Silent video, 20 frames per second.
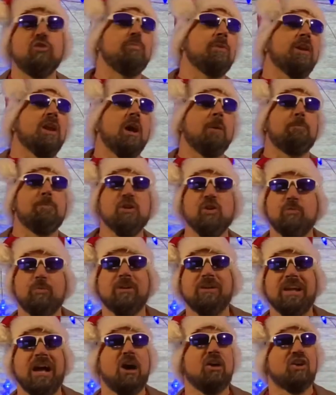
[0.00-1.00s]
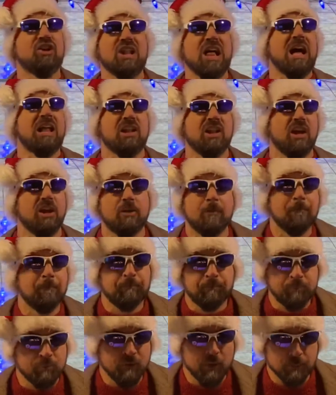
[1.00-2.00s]
been up, he's been down a lot like
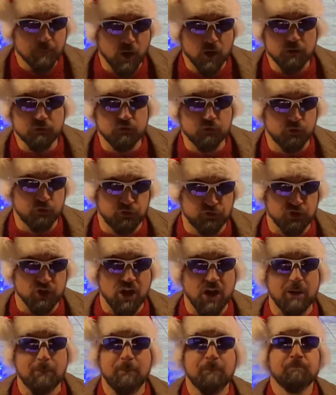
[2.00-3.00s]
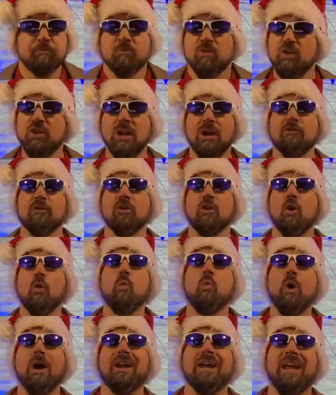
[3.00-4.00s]
Marcus Chubb. You never know
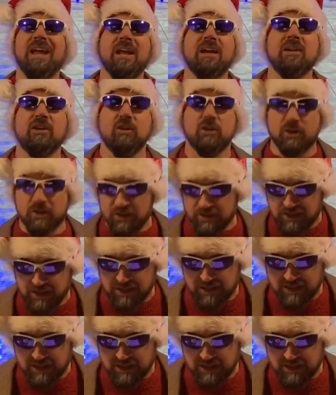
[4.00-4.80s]
what Andy you're going to get